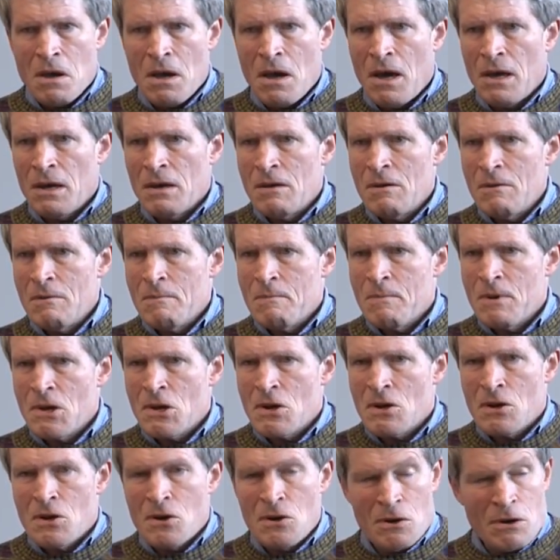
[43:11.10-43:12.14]
And it would
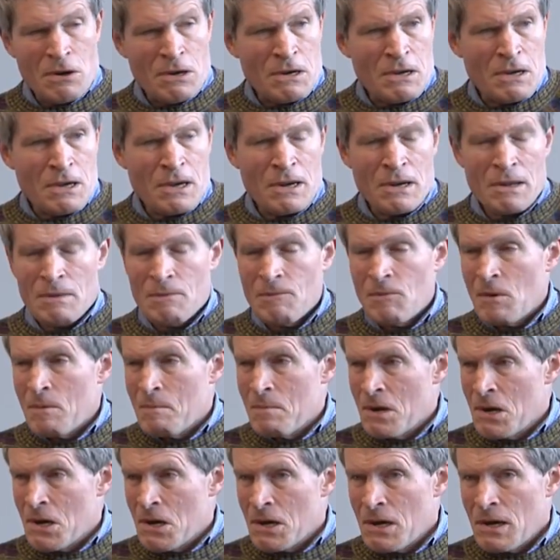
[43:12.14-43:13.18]
be good uh, for
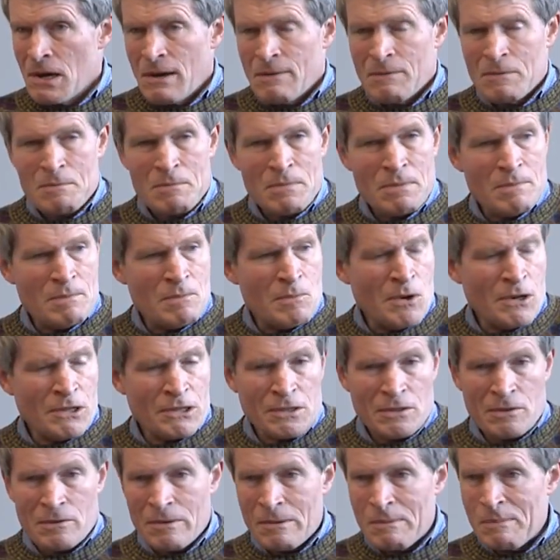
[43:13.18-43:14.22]
me, having
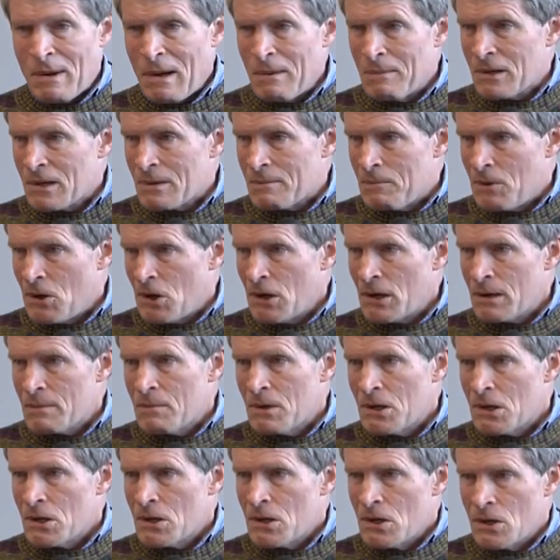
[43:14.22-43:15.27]
worked in the Republican Party
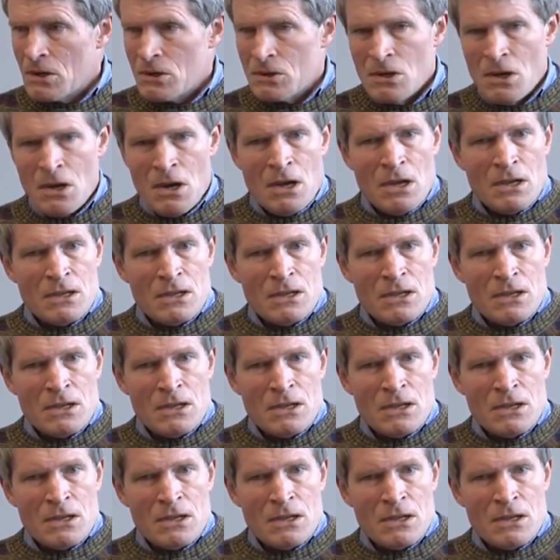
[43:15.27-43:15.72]
many years,